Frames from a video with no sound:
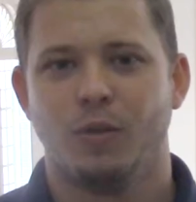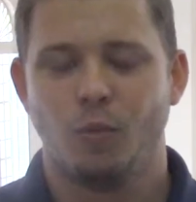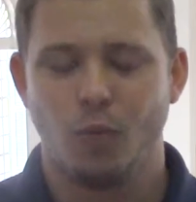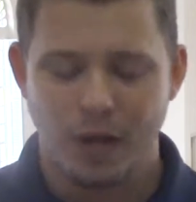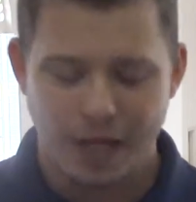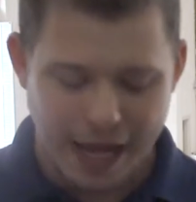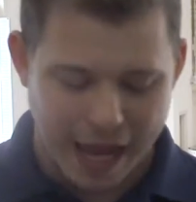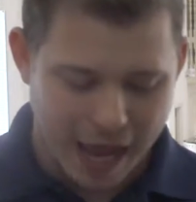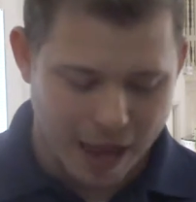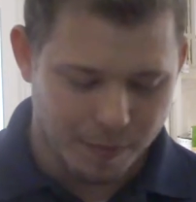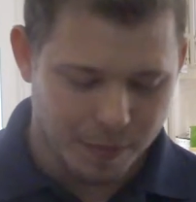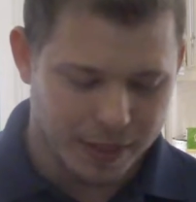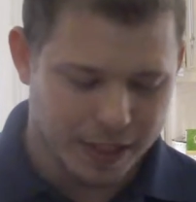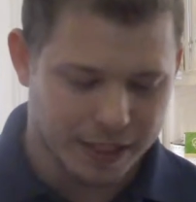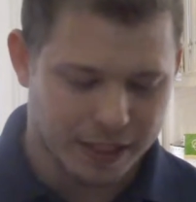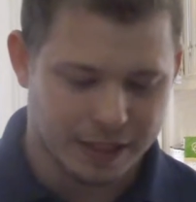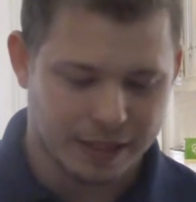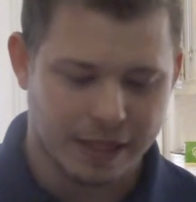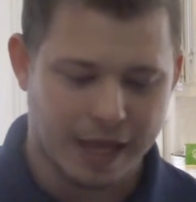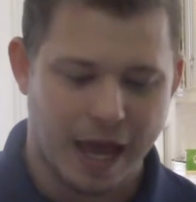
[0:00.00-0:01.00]
What
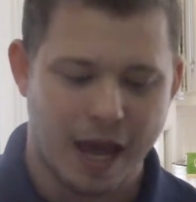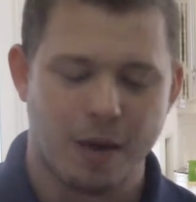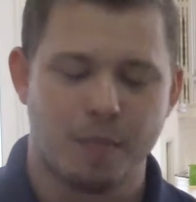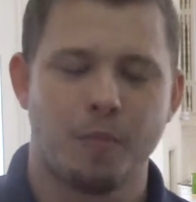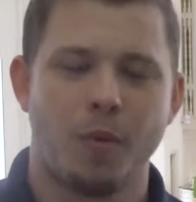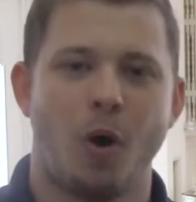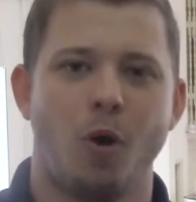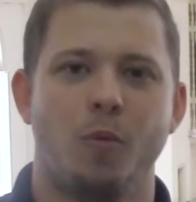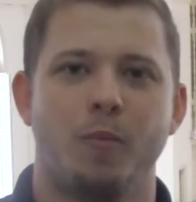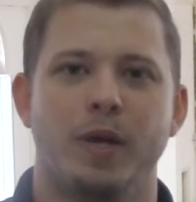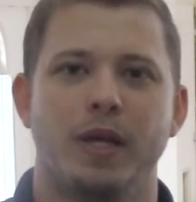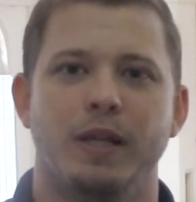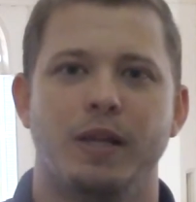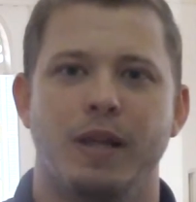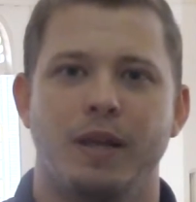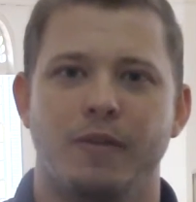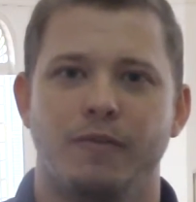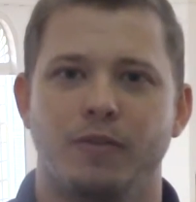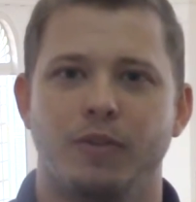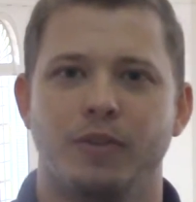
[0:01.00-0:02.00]
happened in that moment
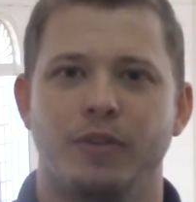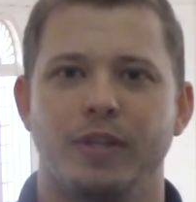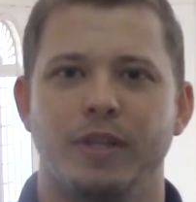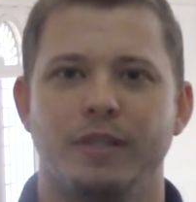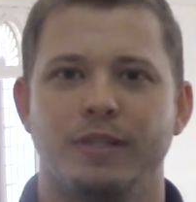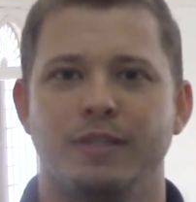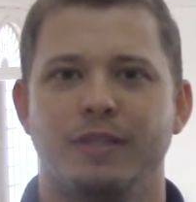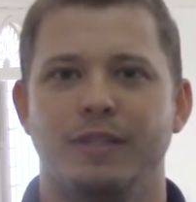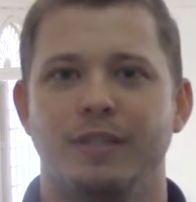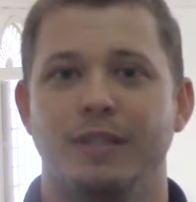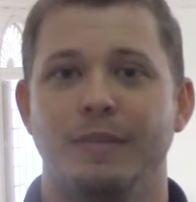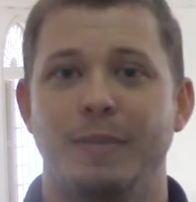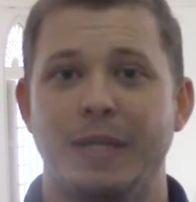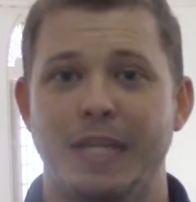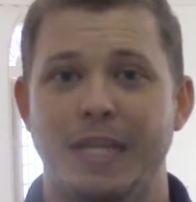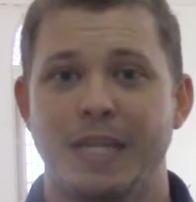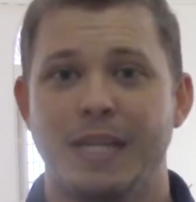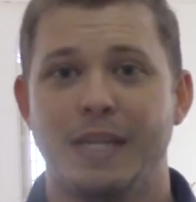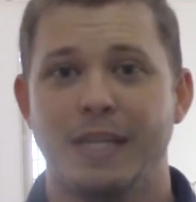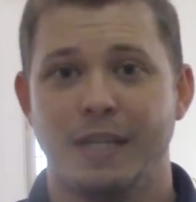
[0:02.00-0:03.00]
for this
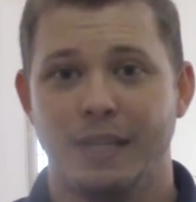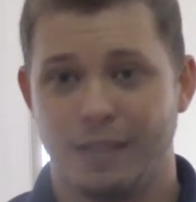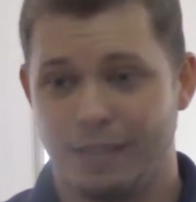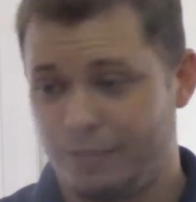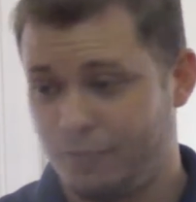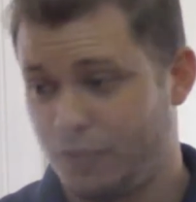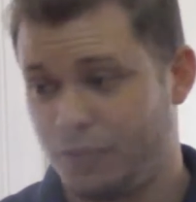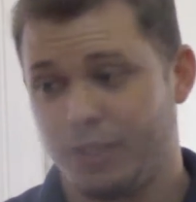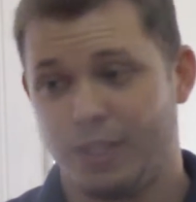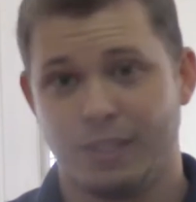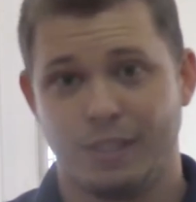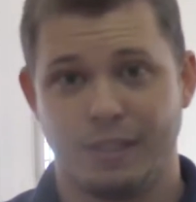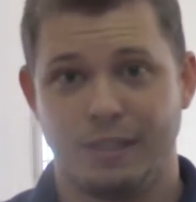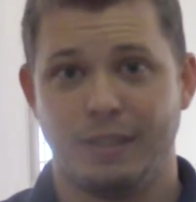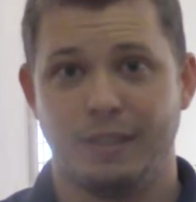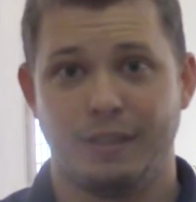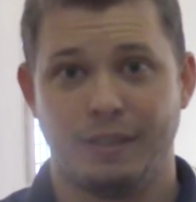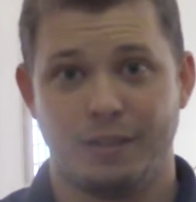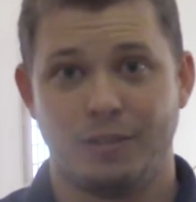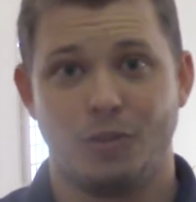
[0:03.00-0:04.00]

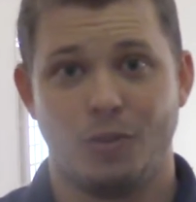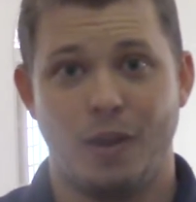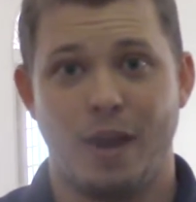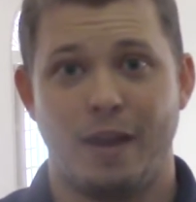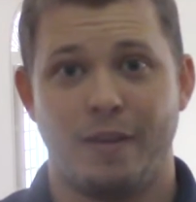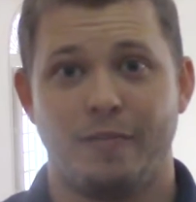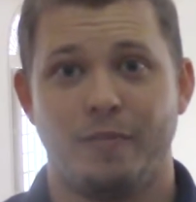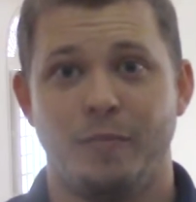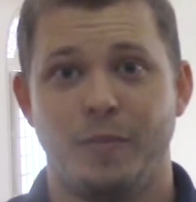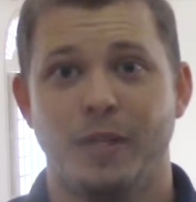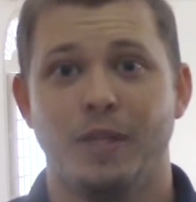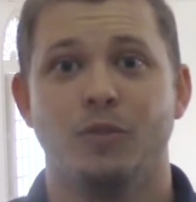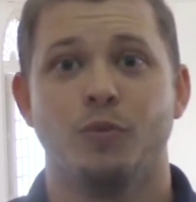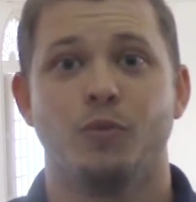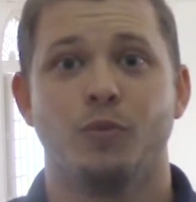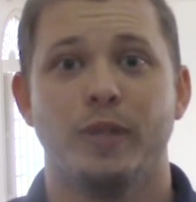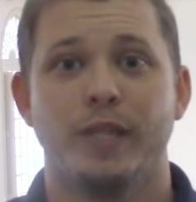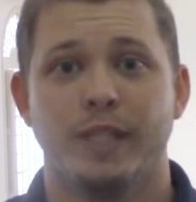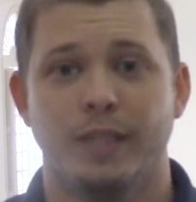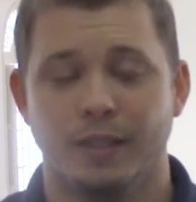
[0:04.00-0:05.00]
to have
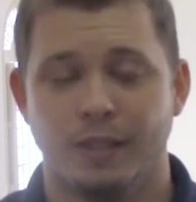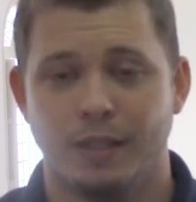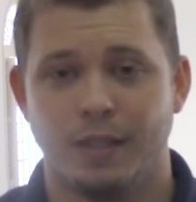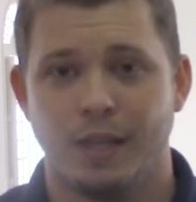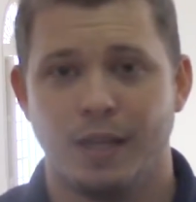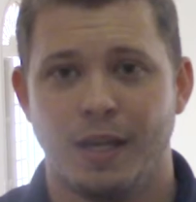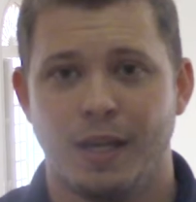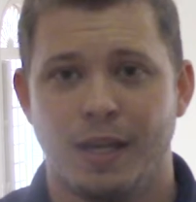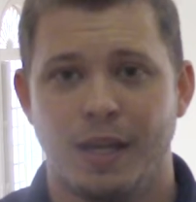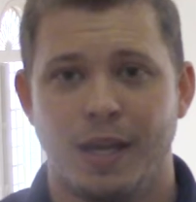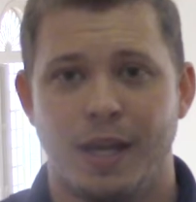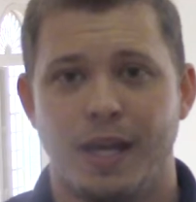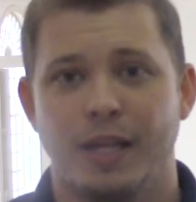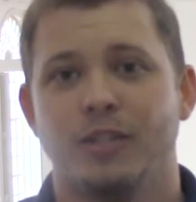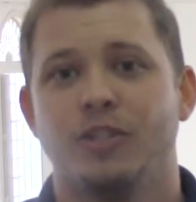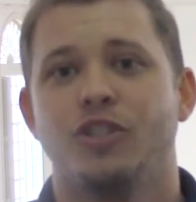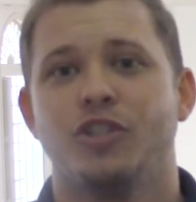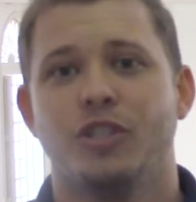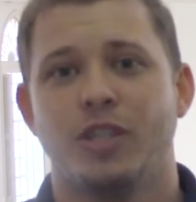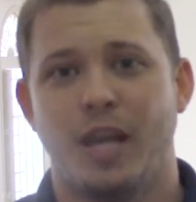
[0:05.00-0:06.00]
been written
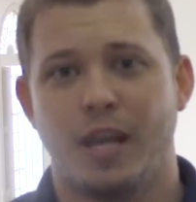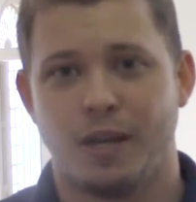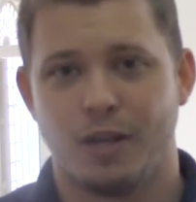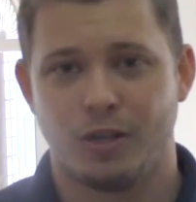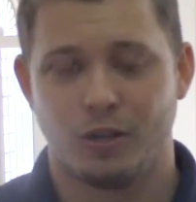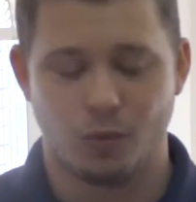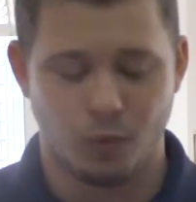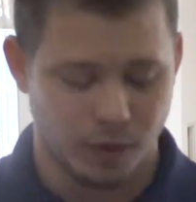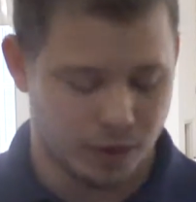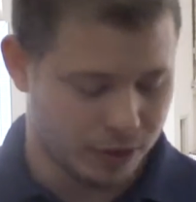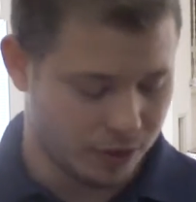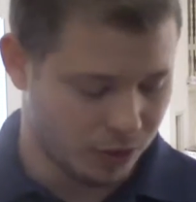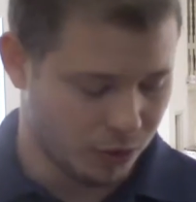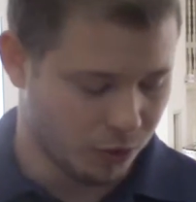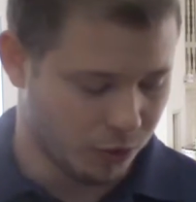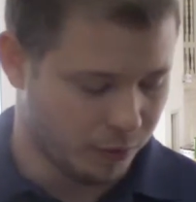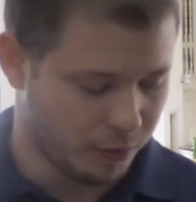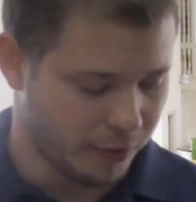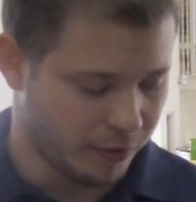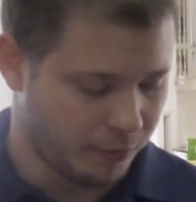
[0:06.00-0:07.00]
and shared with a
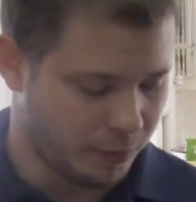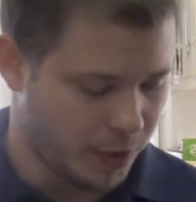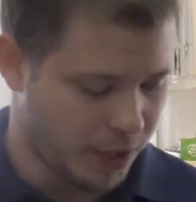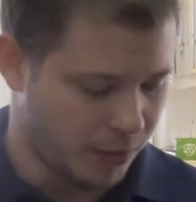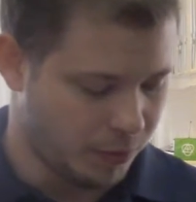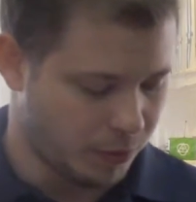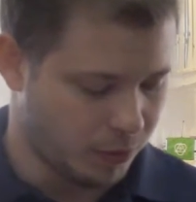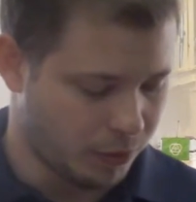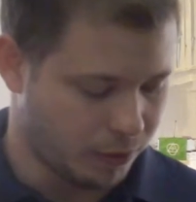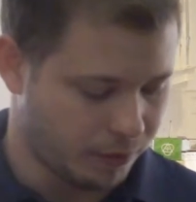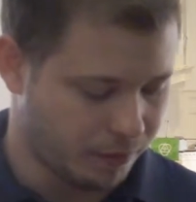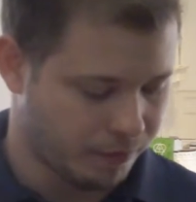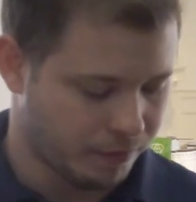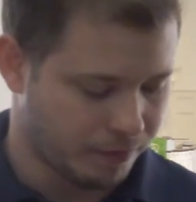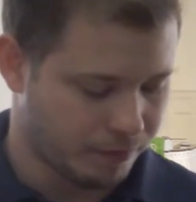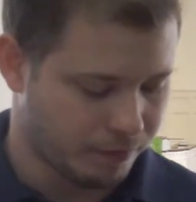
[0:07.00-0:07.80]
group of people?